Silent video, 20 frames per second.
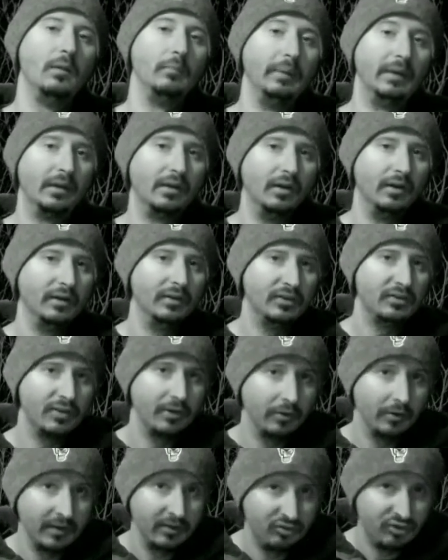Because
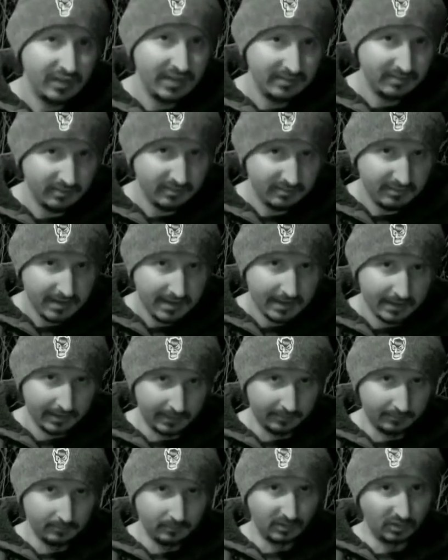during Jesus' day,